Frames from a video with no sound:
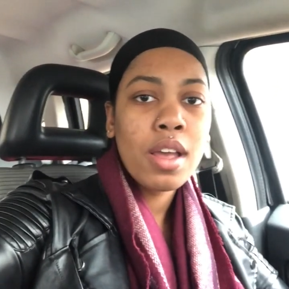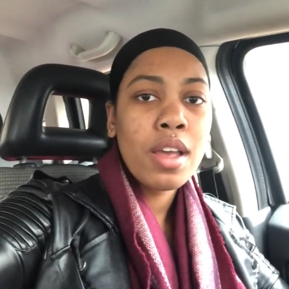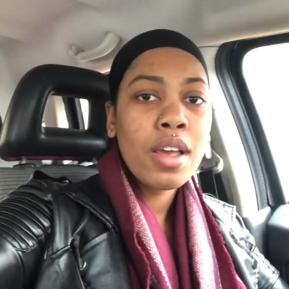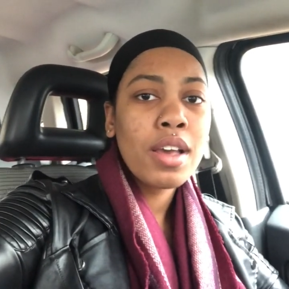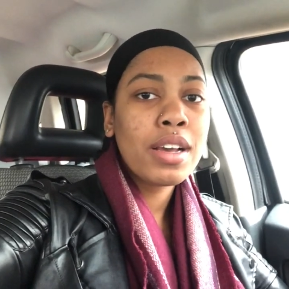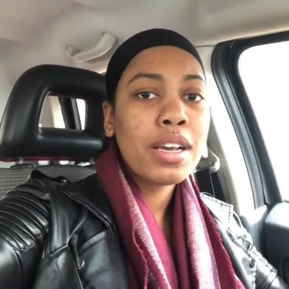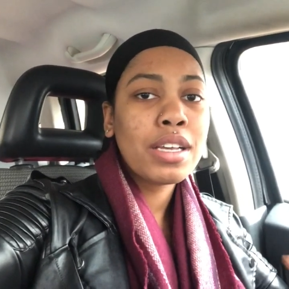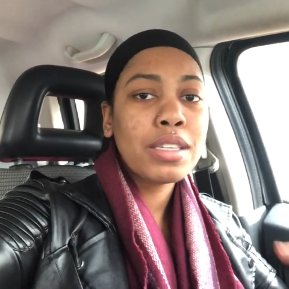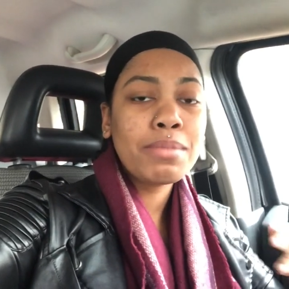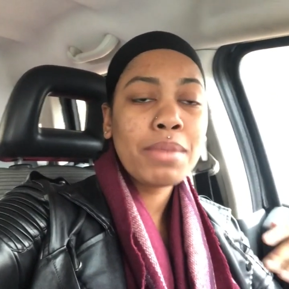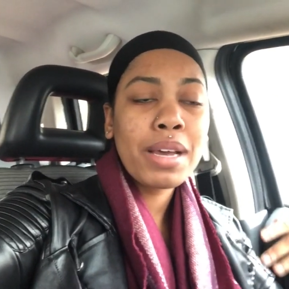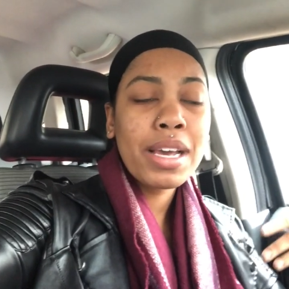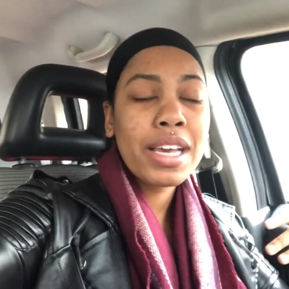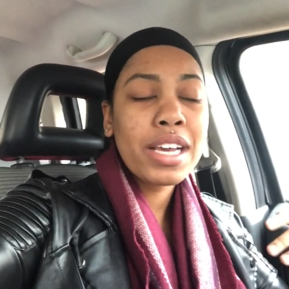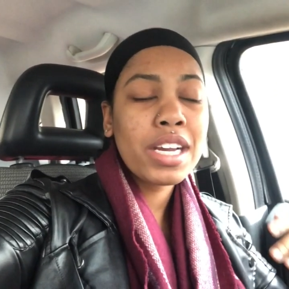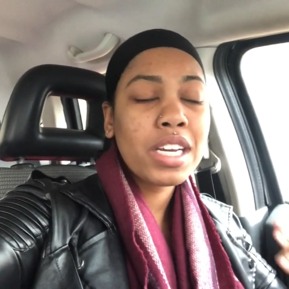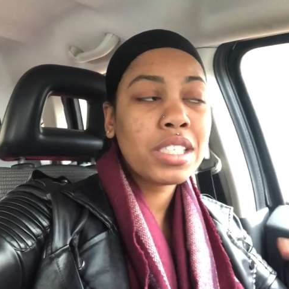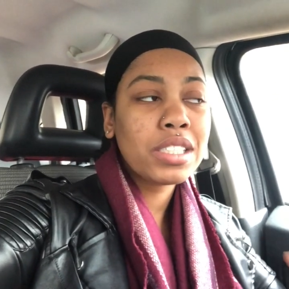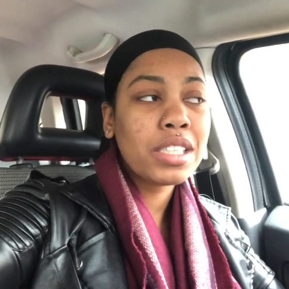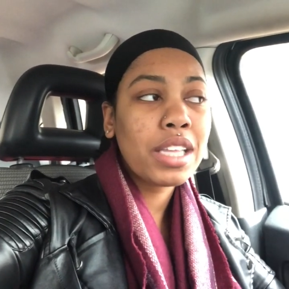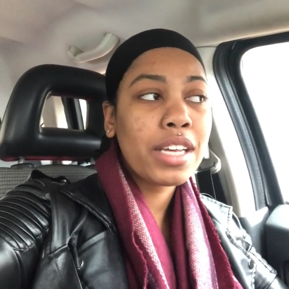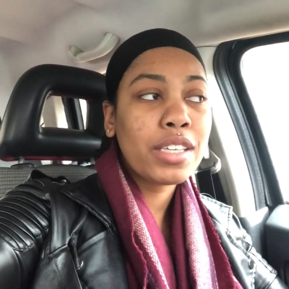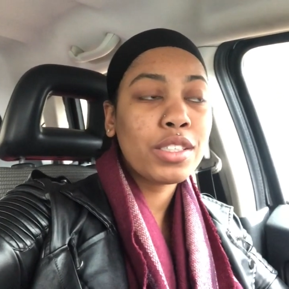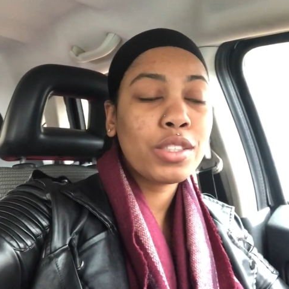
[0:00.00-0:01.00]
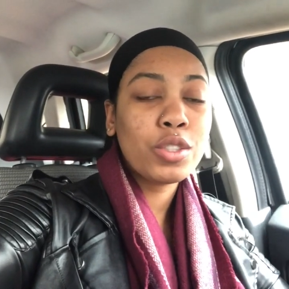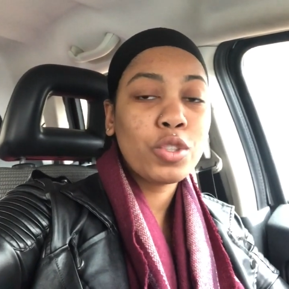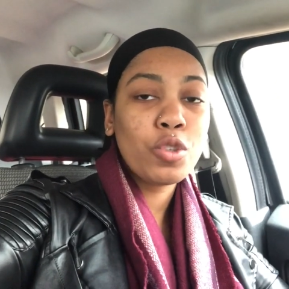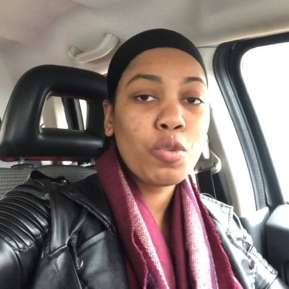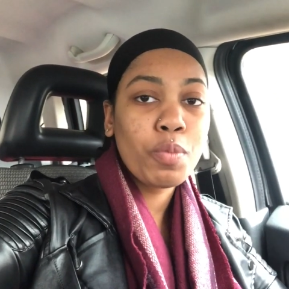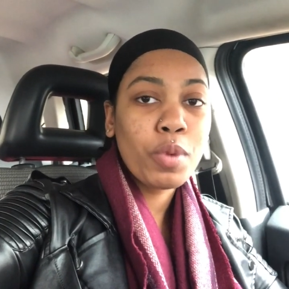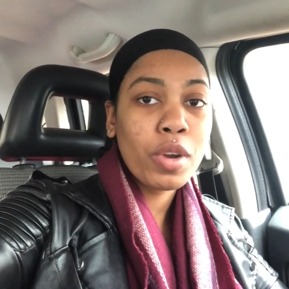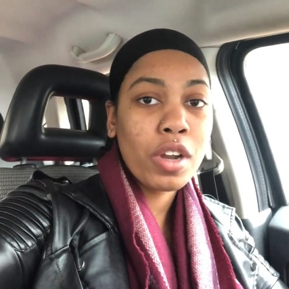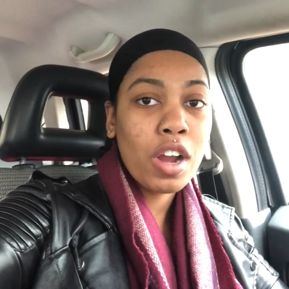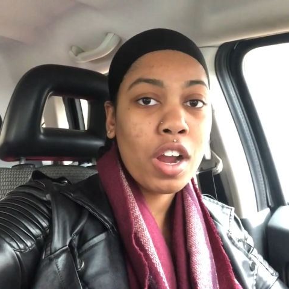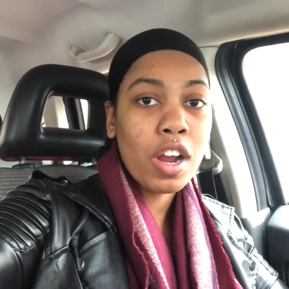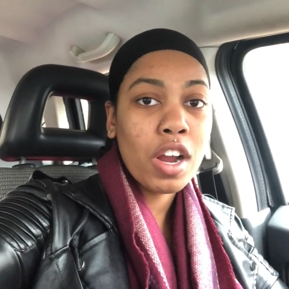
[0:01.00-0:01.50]
because my hair is like
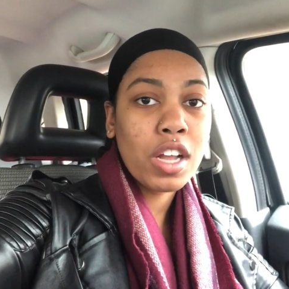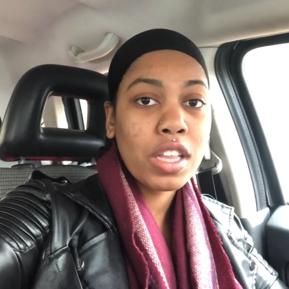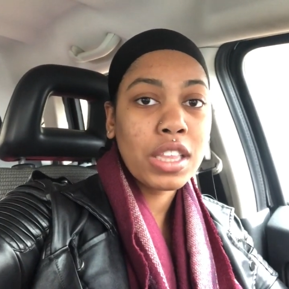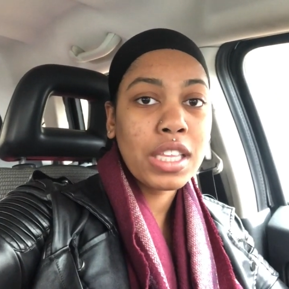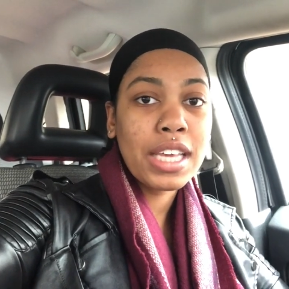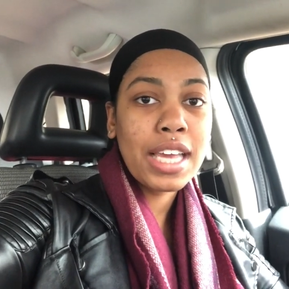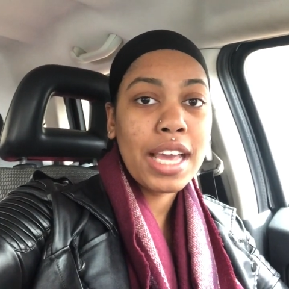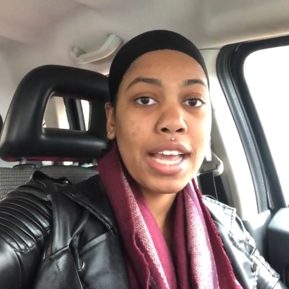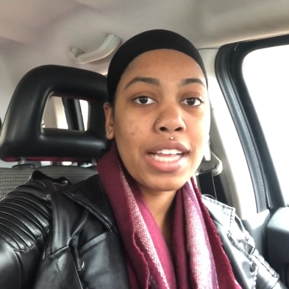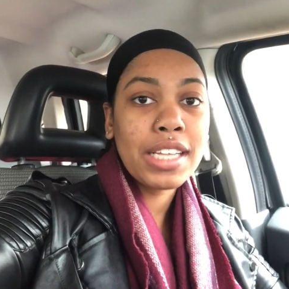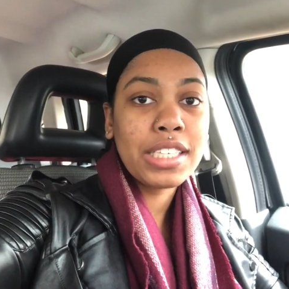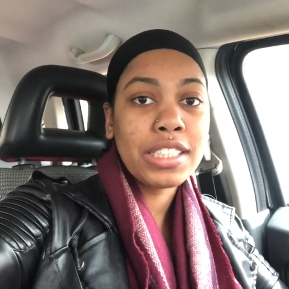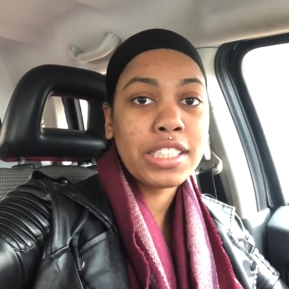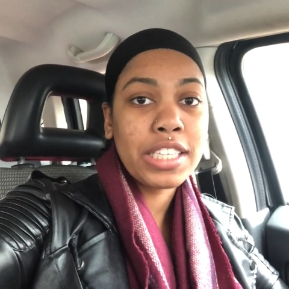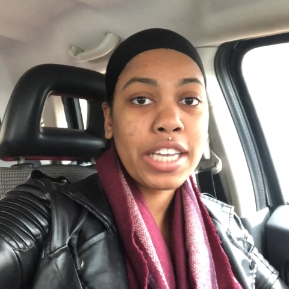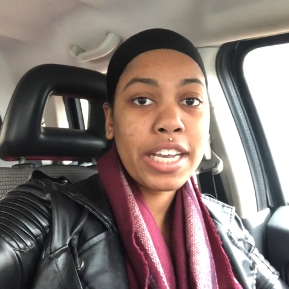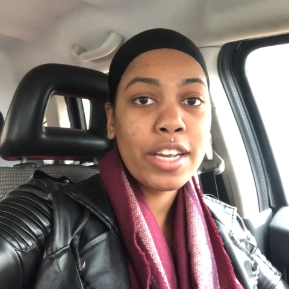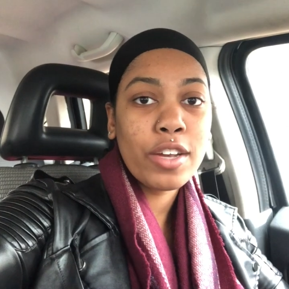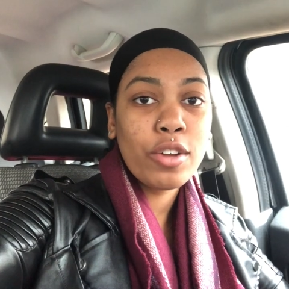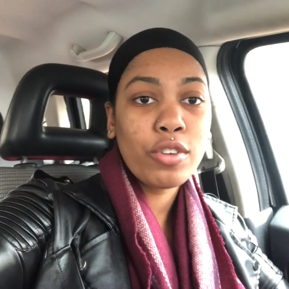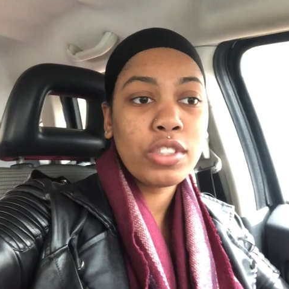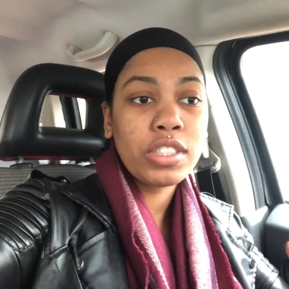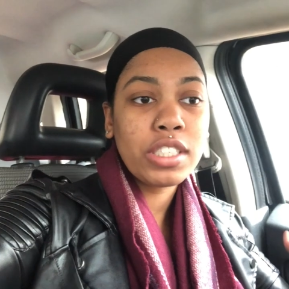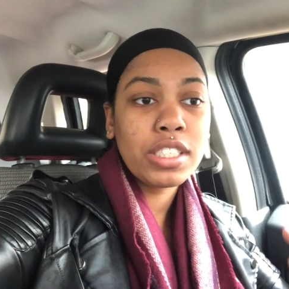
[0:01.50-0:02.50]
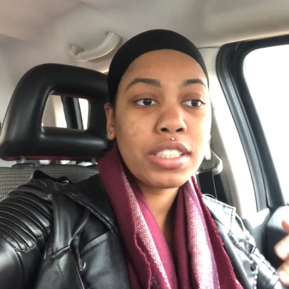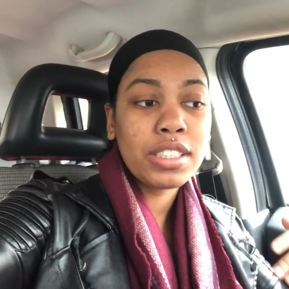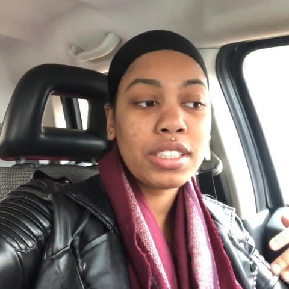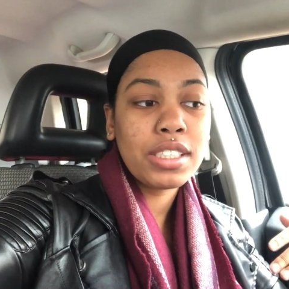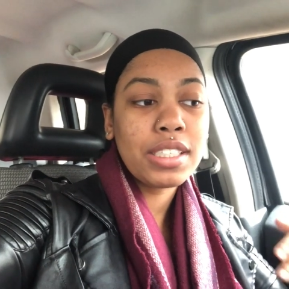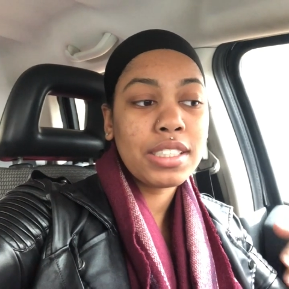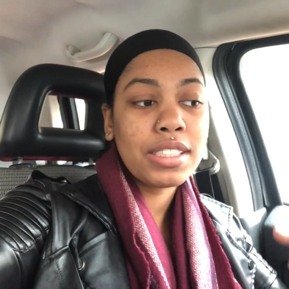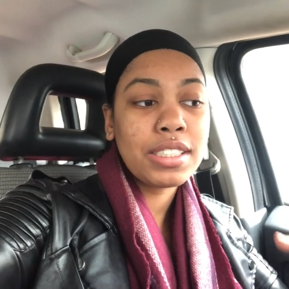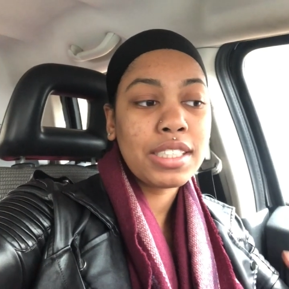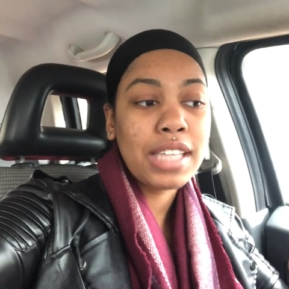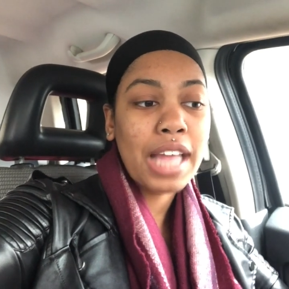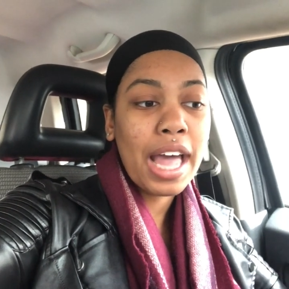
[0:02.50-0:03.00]
super curly and gel just
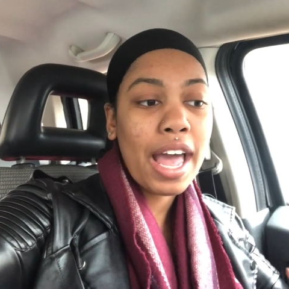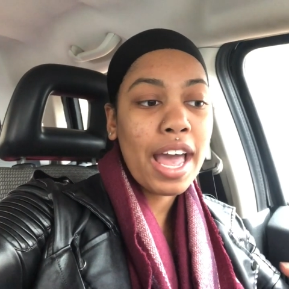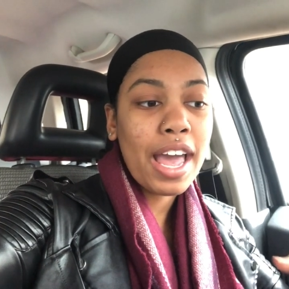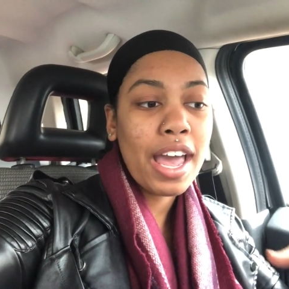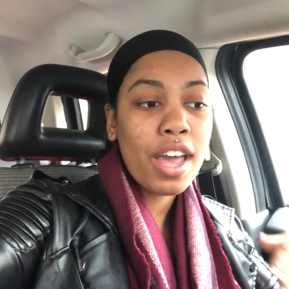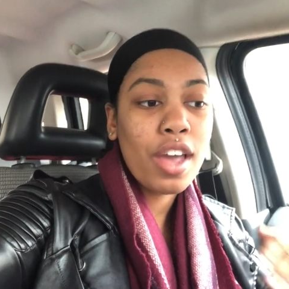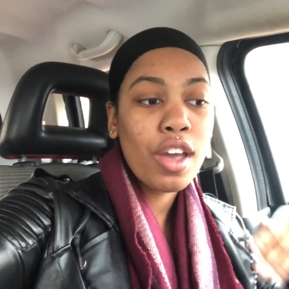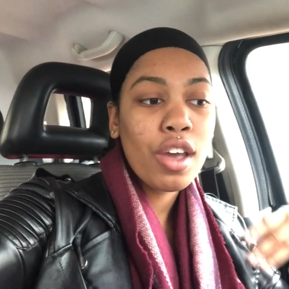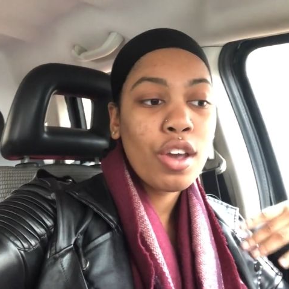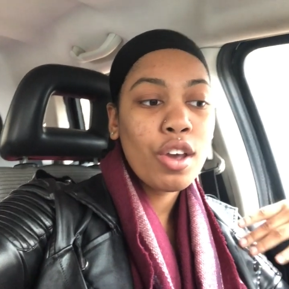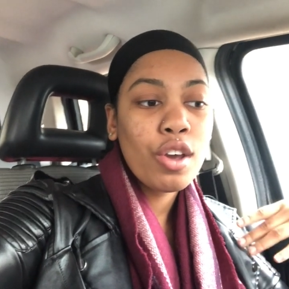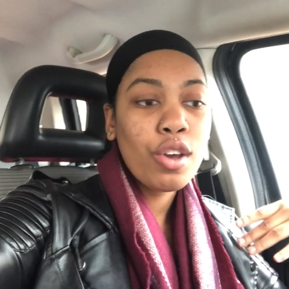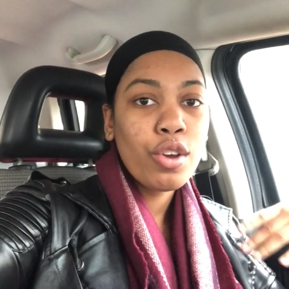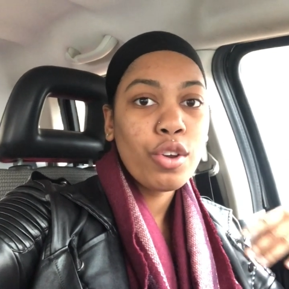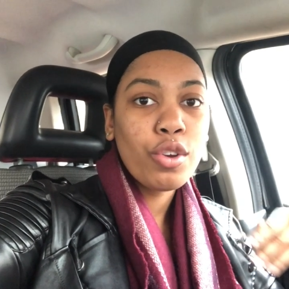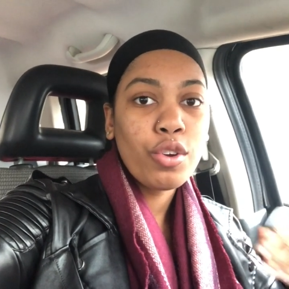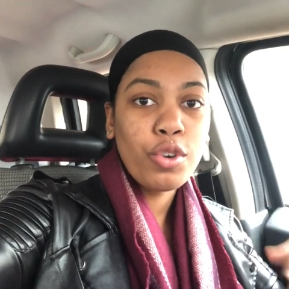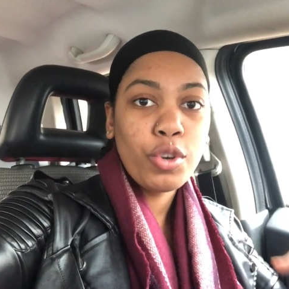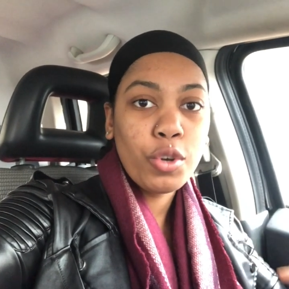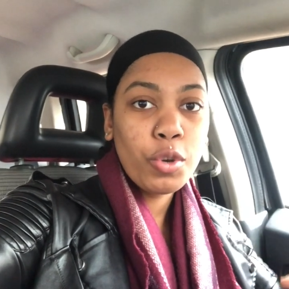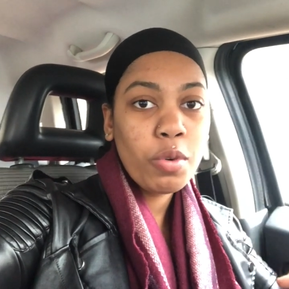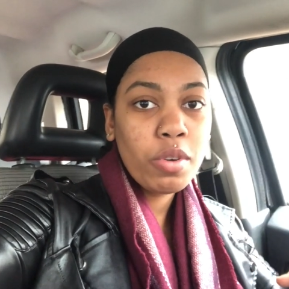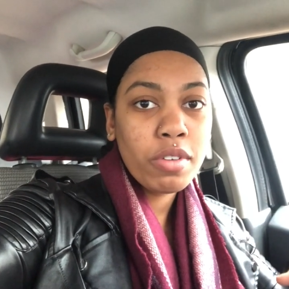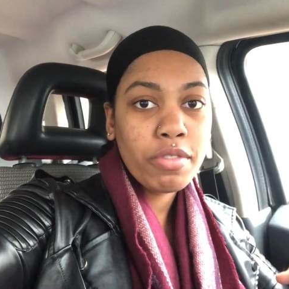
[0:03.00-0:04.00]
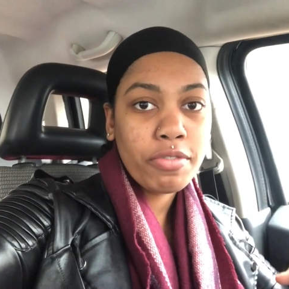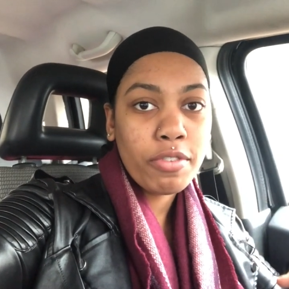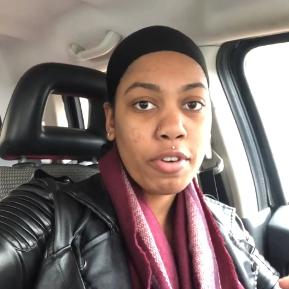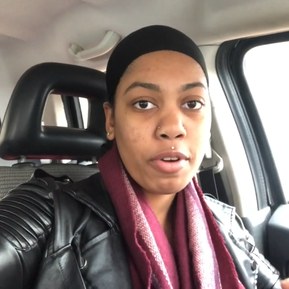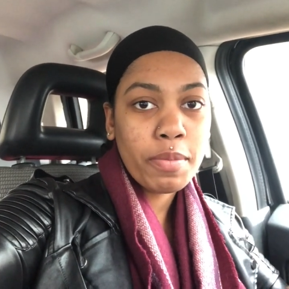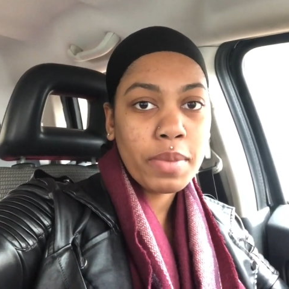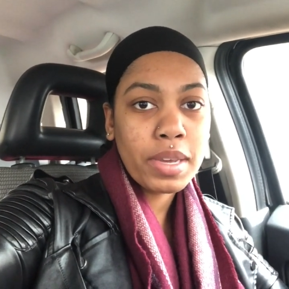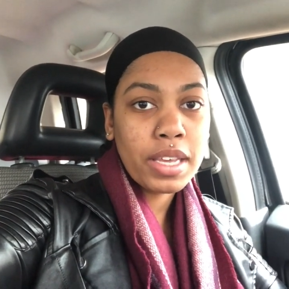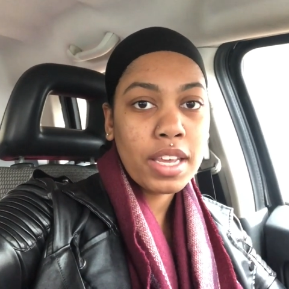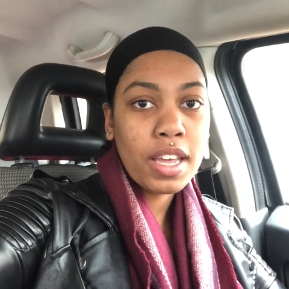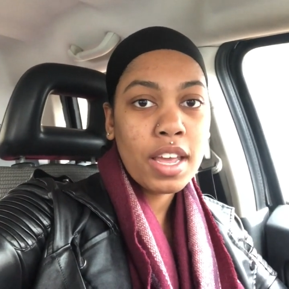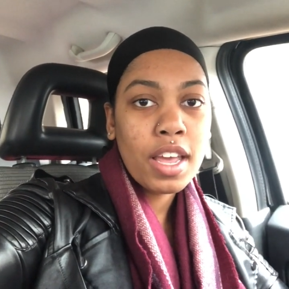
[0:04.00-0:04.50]
does not do it for
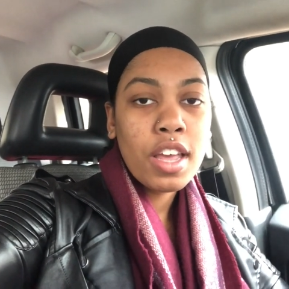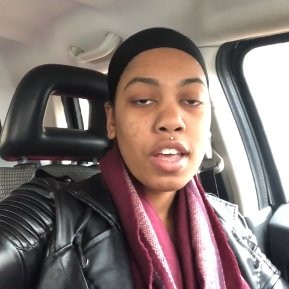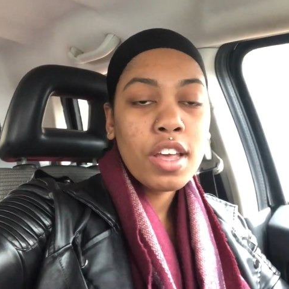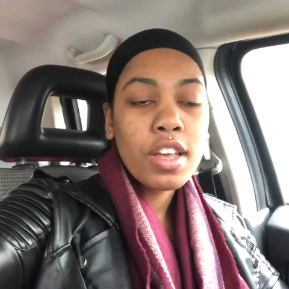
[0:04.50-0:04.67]
me.